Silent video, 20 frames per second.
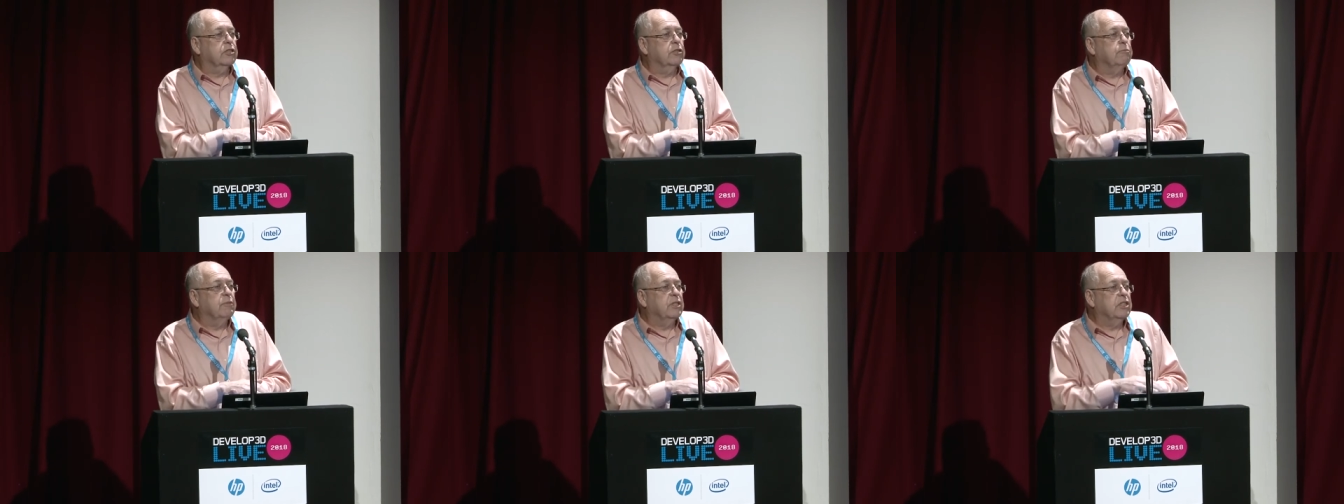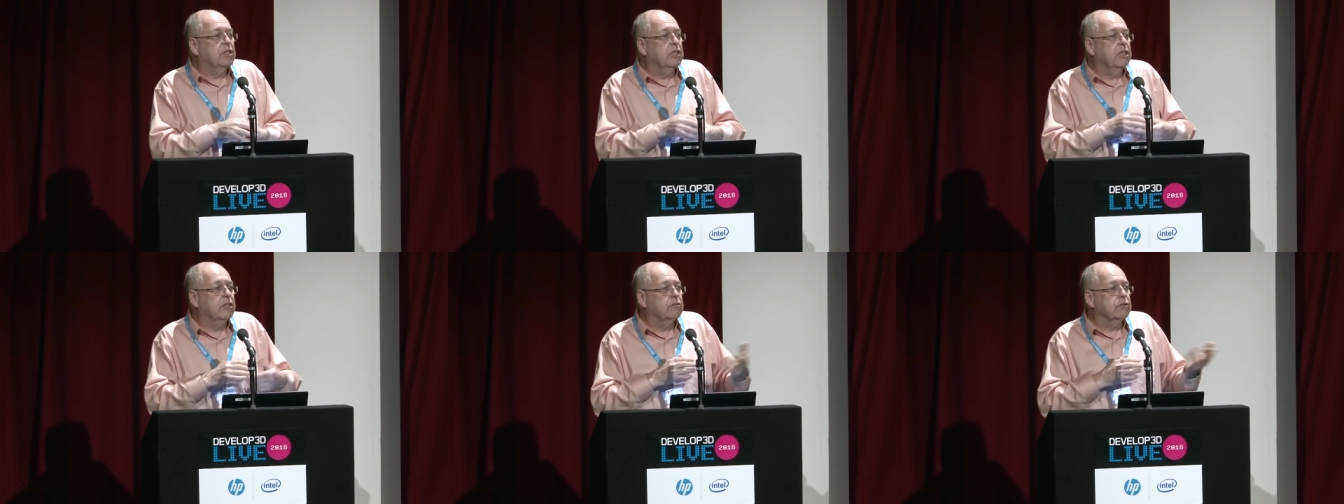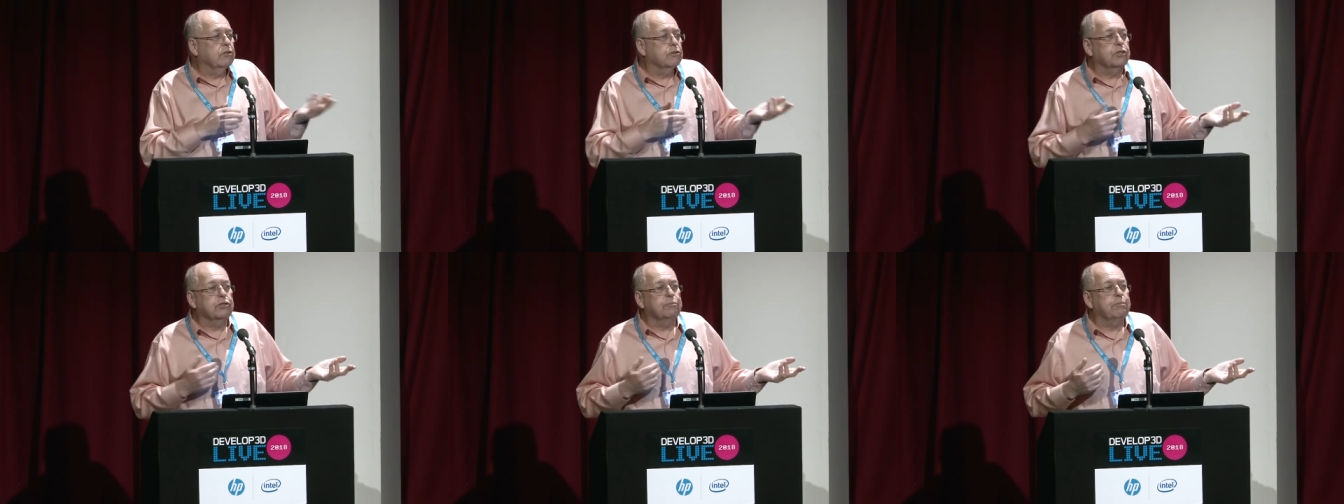the
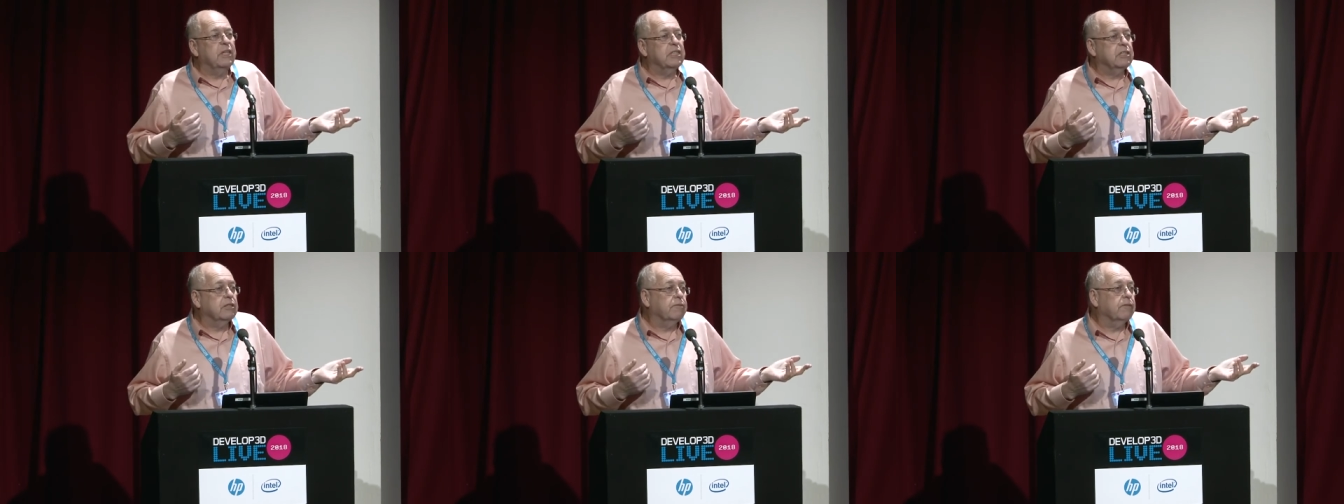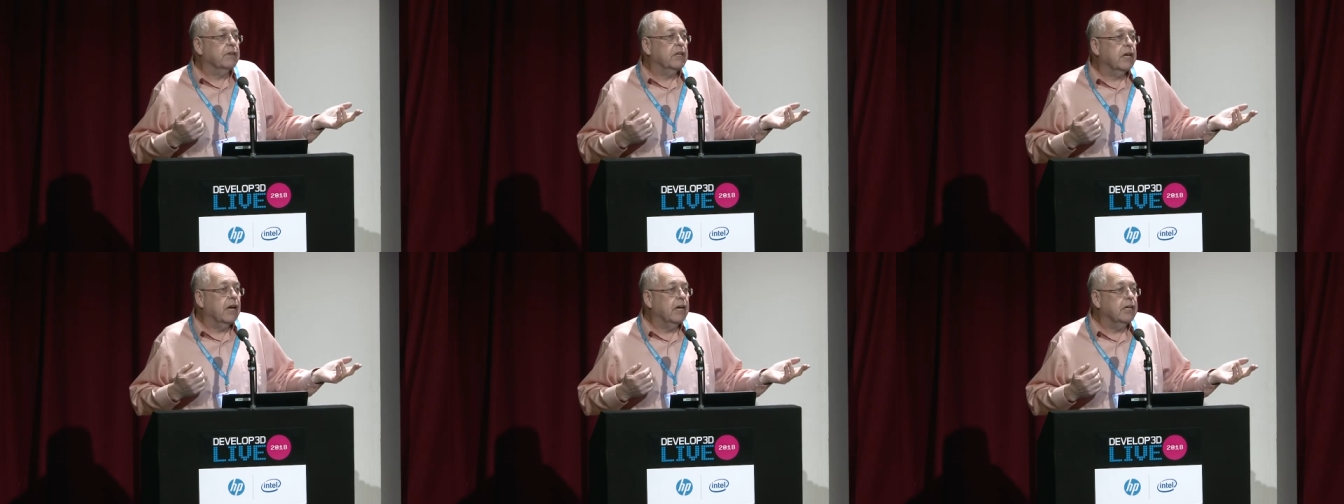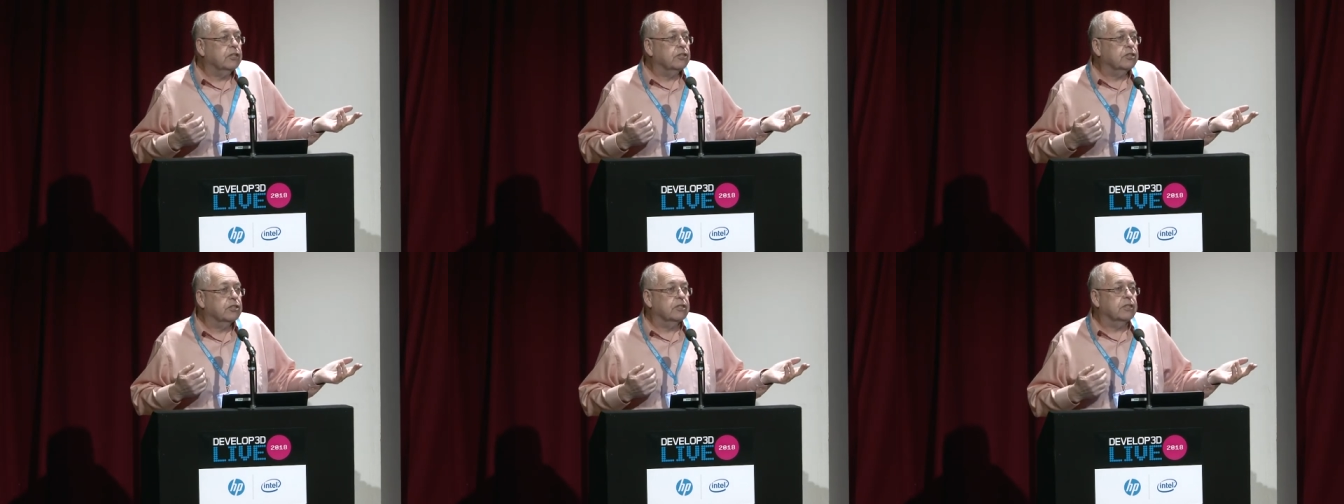material
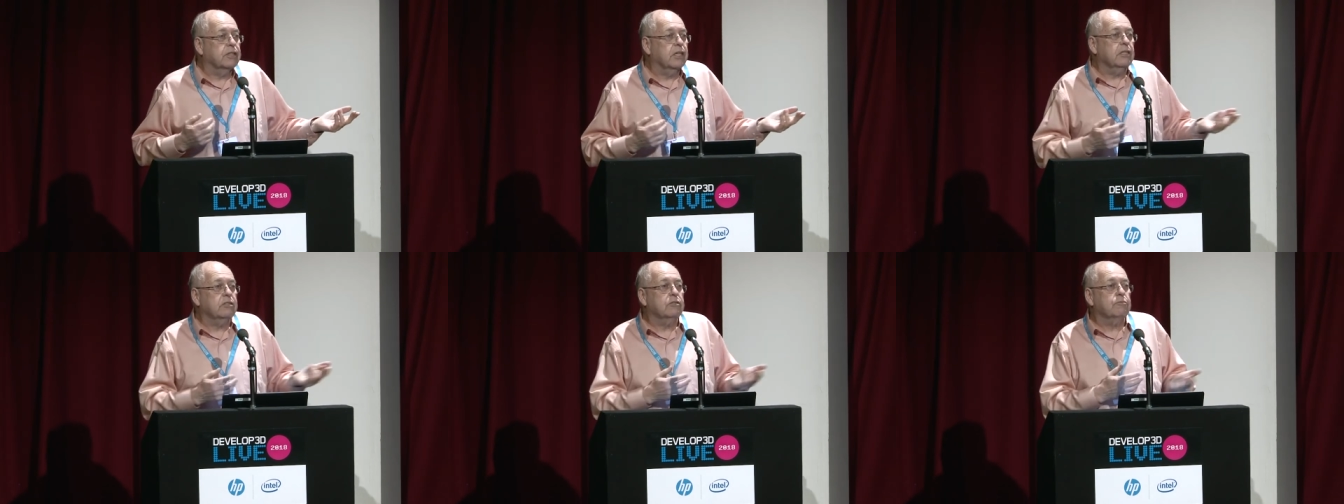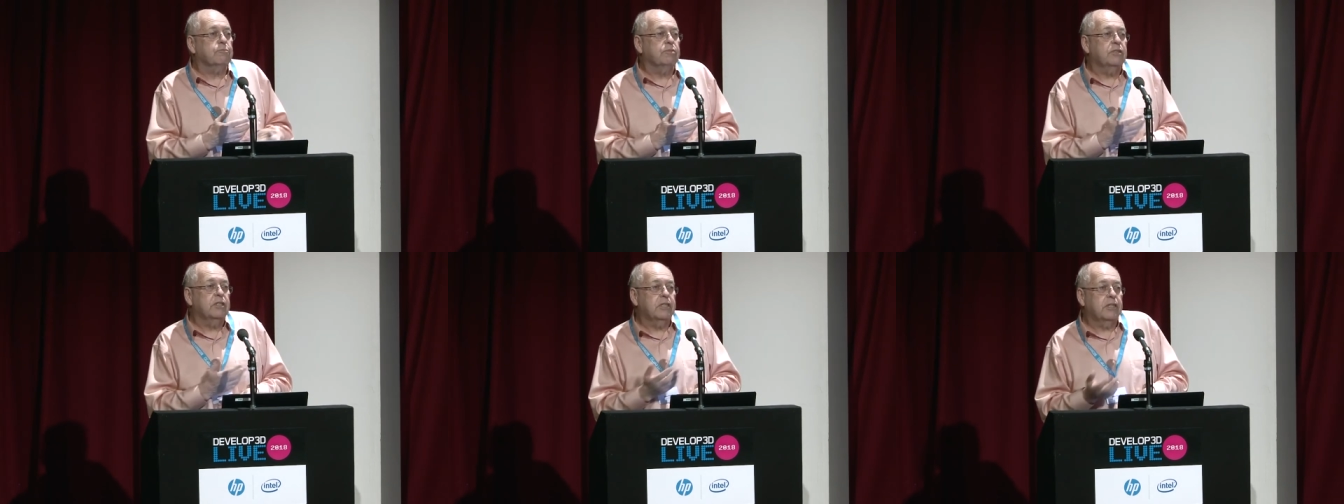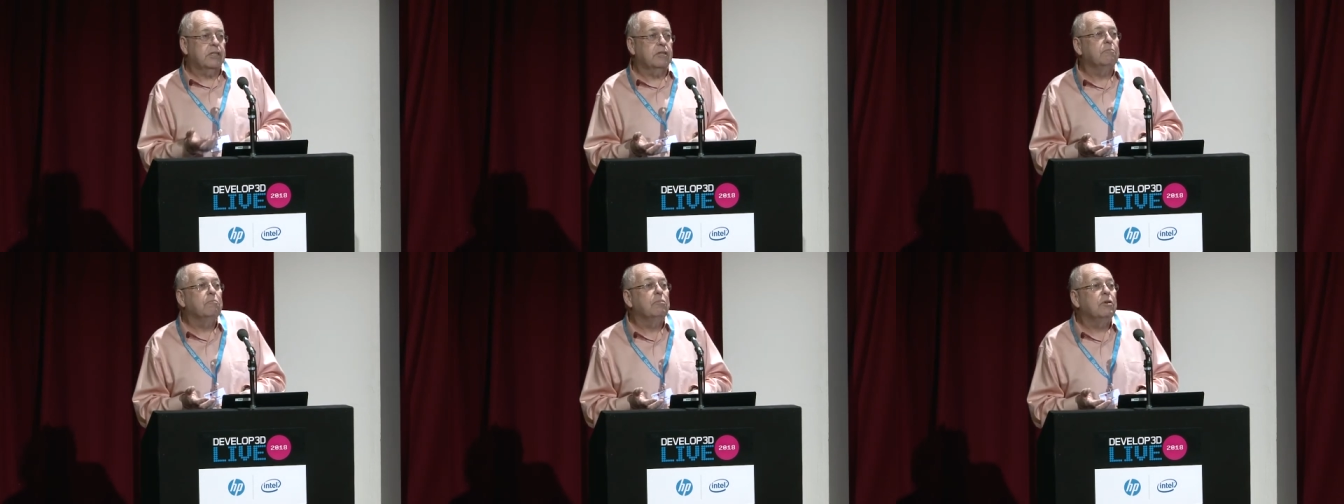specification. That's
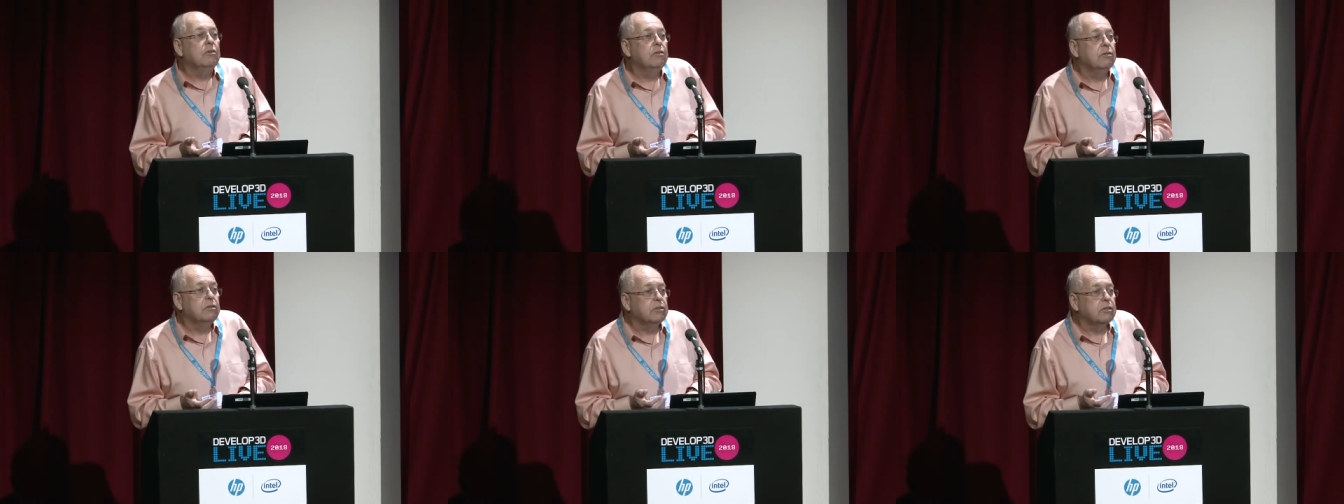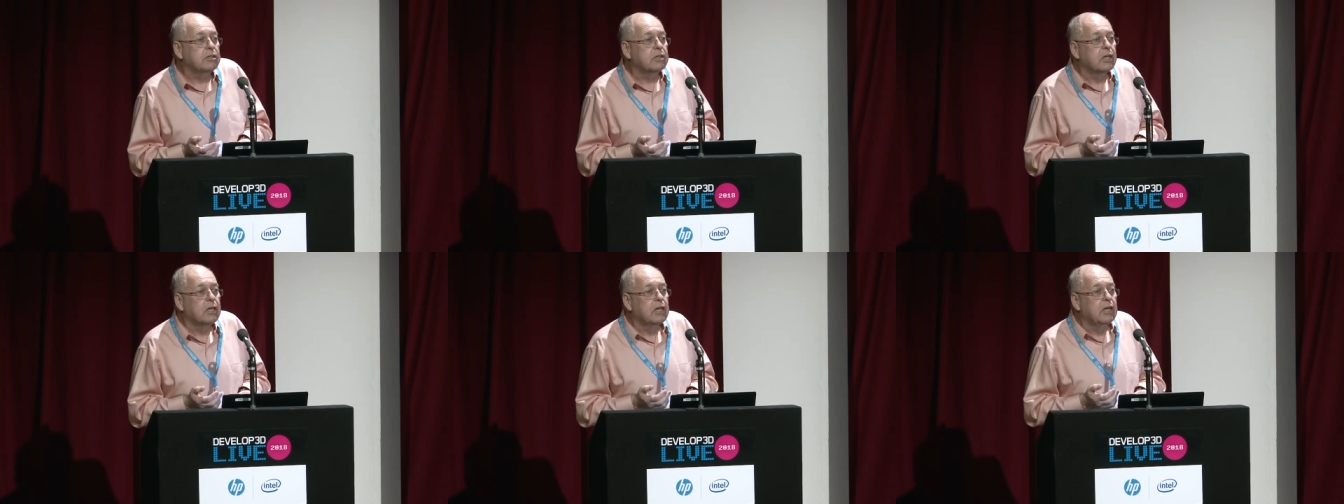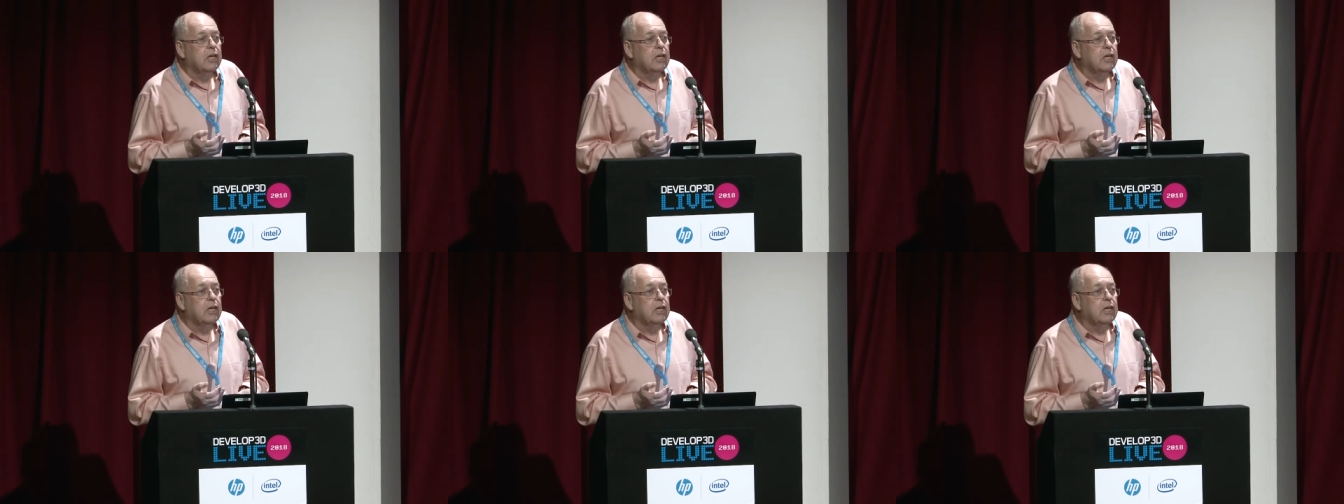pretty important.